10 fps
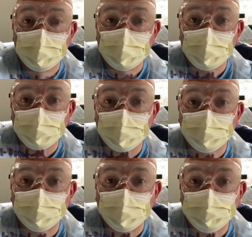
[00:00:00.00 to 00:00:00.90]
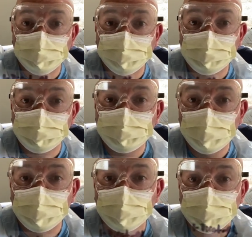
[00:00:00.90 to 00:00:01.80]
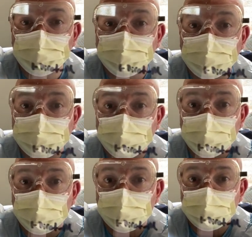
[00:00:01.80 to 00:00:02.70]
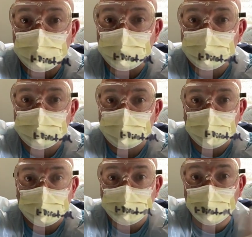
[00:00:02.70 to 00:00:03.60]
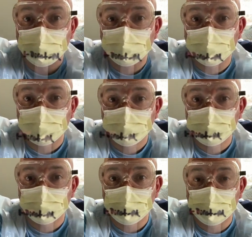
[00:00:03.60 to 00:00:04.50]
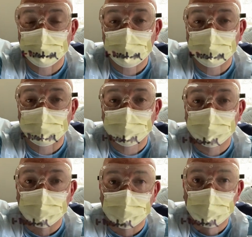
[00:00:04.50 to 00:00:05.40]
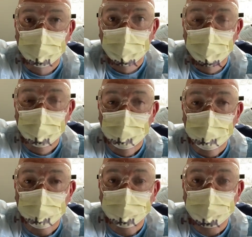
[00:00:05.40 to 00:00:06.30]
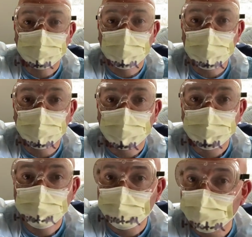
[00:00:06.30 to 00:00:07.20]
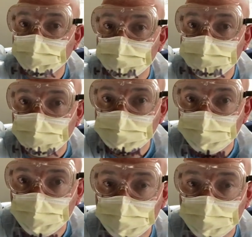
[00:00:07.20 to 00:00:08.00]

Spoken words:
of where to smear the specimen on the, I guess, upper portion or the upright portion of the slide once I collect the specimen.